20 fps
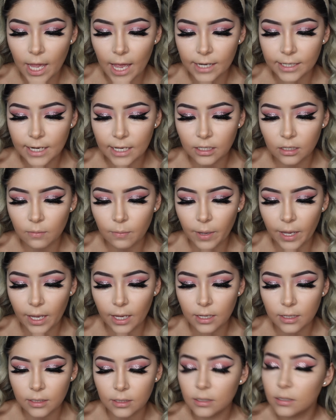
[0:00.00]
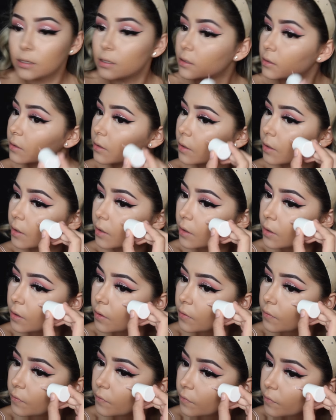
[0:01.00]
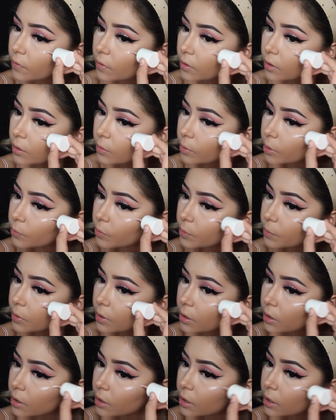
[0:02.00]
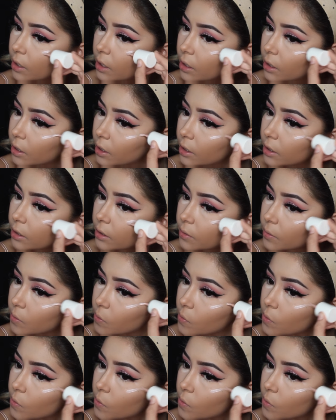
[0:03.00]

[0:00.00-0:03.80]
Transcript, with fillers: to act as a base for when we put on our highlight.